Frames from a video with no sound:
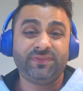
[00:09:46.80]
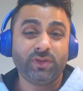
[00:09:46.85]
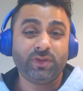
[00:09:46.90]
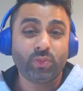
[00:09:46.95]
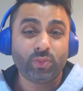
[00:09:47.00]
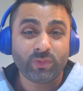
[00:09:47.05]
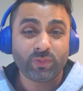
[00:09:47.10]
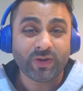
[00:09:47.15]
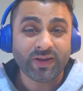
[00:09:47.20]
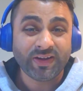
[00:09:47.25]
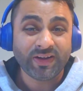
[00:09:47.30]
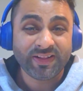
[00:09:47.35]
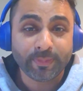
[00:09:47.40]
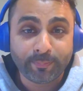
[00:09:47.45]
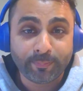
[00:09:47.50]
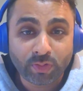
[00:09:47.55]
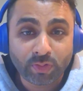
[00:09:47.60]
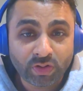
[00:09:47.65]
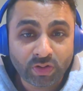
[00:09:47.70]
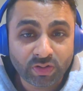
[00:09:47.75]
you were writing a
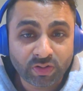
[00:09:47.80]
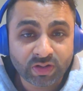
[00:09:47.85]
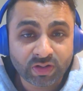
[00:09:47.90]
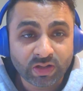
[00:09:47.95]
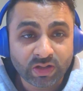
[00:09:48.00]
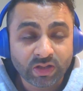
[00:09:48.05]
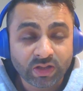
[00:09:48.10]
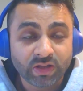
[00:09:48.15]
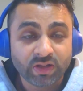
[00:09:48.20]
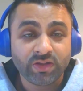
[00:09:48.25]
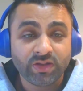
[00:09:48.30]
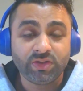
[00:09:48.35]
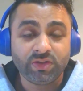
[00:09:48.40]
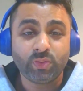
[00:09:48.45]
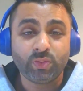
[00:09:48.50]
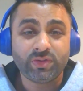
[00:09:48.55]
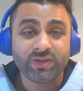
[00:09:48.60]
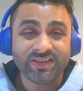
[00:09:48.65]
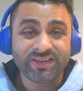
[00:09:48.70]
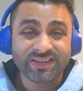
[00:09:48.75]
book, you
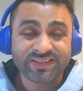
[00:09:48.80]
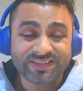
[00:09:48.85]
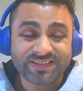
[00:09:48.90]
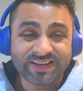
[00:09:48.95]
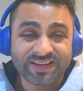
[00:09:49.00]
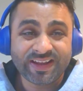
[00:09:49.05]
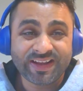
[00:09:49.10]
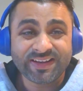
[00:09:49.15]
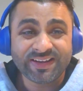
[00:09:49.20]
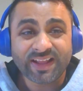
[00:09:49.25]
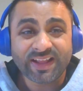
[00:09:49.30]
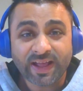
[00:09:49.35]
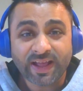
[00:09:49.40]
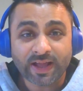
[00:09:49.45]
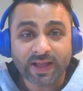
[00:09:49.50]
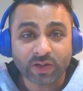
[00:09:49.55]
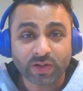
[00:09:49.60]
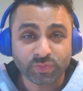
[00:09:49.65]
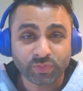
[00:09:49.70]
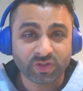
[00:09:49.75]
would understand
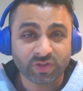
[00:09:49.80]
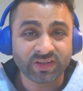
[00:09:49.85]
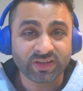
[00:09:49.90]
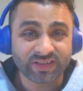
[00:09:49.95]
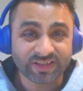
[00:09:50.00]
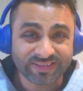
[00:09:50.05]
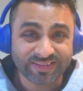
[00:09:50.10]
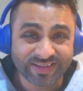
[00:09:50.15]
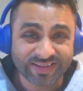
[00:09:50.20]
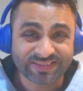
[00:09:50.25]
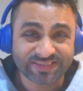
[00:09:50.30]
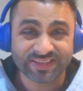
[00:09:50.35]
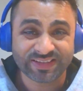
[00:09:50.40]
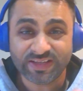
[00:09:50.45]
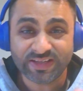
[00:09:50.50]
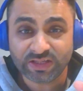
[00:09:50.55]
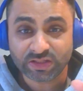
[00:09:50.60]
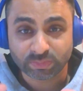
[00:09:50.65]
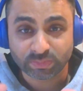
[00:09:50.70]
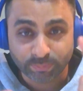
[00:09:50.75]
how you can condense
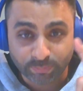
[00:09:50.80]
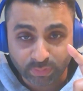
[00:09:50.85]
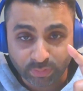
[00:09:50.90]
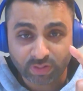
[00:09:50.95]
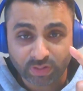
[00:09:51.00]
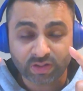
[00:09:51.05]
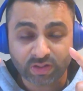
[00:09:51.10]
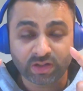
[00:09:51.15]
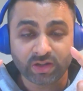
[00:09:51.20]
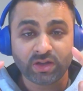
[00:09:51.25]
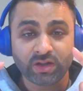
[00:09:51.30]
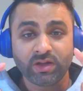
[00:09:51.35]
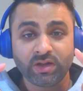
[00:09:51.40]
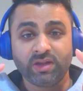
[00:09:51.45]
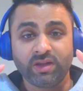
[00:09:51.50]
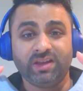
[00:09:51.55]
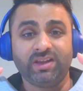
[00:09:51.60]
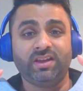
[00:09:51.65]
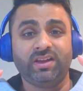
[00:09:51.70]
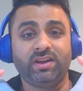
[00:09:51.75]
each book
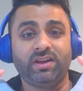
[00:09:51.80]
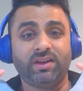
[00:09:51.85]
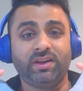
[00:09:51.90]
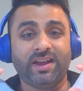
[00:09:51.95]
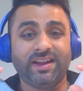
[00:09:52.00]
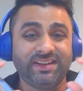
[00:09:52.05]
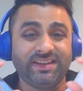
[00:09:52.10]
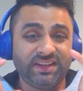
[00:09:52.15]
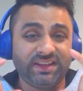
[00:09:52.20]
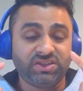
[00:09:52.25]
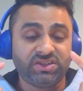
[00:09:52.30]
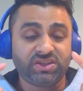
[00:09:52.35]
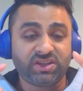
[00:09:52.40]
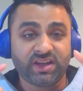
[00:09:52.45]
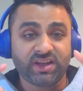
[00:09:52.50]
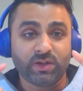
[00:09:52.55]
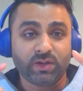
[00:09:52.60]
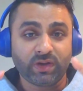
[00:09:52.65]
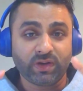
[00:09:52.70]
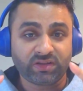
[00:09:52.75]
and each
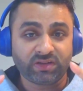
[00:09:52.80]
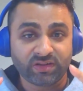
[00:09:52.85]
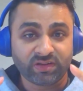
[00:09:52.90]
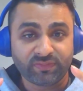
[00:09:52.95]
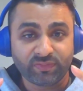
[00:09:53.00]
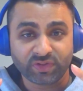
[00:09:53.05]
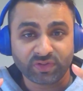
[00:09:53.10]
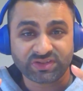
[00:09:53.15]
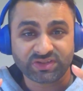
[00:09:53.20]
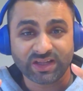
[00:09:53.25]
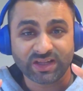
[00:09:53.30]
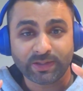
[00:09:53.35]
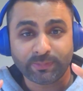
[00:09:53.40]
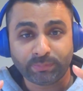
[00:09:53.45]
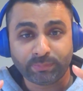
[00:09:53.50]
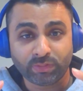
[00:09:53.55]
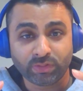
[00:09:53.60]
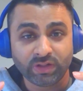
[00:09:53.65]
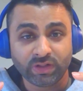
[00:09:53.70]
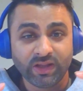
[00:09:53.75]
character, for
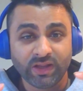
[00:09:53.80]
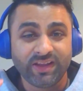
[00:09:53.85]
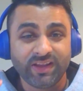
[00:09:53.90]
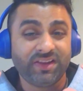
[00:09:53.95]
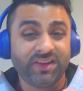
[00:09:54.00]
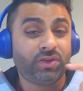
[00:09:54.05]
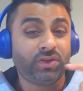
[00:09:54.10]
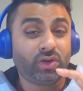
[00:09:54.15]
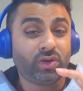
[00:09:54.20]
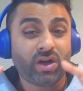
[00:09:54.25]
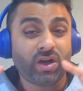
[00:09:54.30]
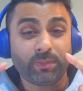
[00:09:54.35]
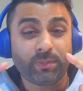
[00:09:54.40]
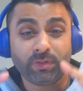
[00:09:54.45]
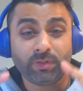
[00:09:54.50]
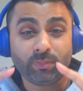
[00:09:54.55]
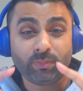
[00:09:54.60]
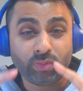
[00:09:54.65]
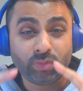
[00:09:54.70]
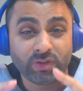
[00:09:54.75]
example, into a couple
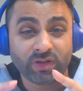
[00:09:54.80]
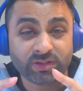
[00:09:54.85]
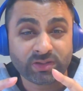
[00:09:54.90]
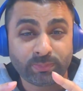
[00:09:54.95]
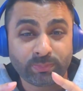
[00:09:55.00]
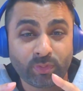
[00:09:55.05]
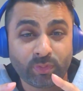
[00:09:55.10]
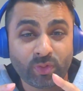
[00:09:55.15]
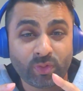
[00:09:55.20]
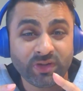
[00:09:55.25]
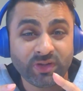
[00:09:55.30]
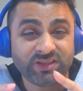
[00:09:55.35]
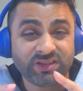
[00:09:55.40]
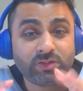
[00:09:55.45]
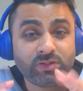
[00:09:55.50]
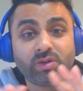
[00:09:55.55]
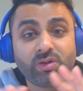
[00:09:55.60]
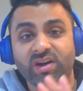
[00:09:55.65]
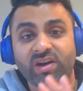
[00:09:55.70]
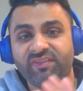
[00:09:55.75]
of bullet points
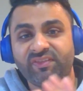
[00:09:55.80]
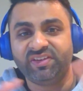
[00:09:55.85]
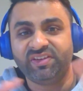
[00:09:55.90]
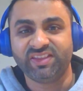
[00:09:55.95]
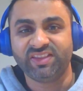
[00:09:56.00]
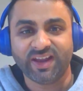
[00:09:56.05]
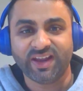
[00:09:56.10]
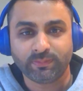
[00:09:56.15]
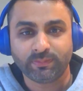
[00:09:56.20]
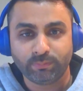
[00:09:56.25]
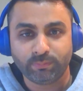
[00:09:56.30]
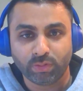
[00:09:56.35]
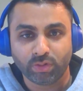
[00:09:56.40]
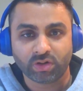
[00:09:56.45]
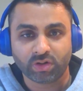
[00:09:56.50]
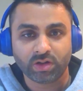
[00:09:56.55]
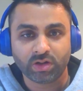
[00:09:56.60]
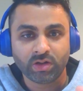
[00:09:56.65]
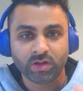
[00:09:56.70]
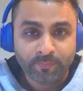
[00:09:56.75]
to cover that book.
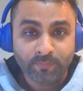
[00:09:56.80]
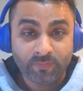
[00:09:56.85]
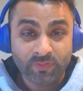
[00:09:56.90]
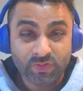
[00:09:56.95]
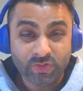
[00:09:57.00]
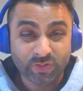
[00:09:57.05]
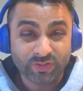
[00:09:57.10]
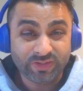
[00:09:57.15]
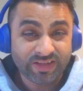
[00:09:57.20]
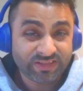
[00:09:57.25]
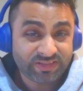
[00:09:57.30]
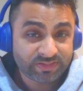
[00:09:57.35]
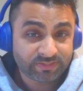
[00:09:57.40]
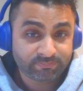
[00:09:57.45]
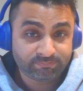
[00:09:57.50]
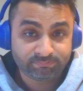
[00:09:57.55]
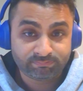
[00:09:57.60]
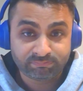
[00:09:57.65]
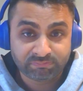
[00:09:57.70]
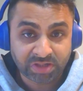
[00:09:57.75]
So let's
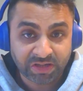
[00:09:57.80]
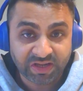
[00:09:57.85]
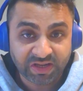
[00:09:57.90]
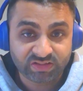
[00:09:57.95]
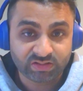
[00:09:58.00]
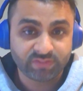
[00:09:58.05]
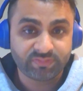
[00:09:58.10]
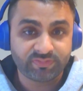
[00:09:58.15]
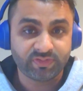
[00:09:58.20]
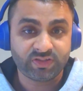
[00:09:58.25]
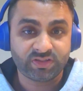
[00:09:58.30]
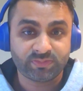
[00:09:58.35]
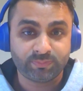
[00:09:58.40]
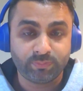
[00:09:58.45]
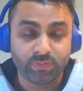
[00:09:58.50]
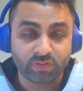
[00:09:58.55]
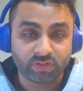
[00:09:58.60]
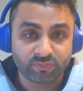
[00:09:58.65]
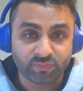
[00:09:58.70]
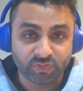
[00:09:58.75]
take the first
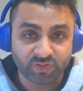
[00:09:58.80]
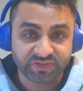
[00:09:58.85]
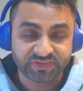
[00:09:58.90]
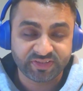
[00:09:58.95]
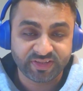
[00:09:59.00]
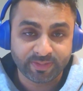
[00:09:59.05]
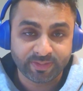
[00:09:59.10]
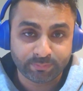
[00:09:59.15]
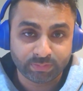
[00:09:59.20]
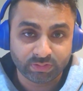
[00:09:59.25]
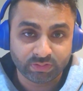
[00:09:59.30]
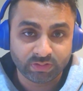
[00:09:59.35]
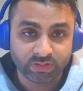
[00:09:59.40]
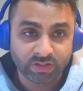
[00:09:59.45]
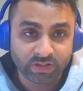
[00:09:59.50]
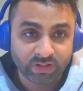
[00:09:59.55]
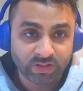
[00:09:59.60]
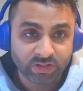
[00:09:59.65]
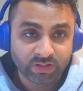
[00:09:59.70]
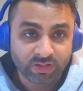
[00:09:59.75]
book, for example.
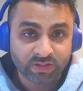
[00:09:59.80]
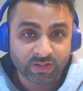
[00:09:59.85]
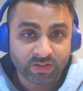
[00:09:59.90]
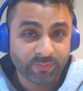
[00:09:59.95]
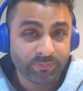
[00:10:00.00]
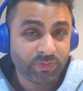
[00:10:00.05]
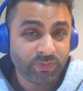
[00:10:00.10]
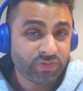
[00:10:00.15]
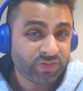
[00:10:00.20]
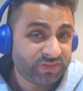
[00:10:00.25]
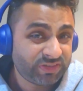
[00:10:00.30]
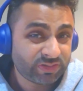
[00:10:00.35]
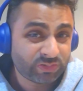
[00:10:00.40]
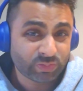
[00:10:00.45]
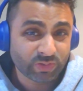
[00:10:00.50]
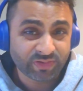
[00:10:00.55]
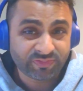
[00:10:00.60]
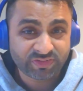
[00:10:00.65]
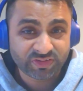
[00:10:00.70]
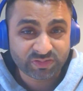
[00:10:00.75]
I'm using this
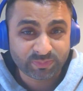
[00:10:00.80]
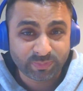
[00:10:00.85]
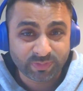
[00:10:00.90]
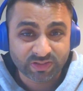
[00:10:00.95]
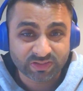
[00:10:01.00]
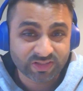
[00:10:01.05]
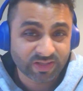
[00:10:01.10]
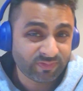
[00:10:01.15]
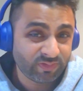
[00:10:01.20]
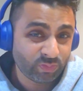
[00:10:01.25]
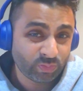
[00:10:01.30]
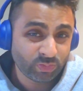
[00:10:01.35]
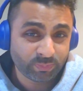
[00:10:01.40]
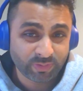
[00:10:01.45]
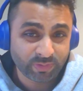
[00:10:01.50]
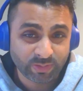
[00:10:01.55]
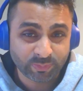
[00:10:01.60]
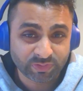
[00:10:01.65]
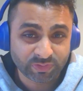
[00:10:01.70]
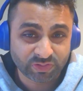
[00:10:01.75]
reference because everyone
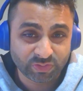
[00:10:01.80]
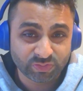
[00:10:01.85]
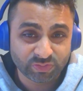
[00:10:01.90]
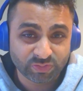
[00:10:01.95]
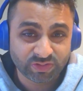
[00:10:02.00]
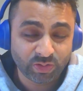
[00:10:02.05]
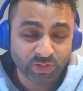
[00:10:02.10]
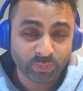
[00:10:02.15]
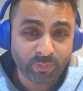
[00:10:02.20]
pretty much knows Harry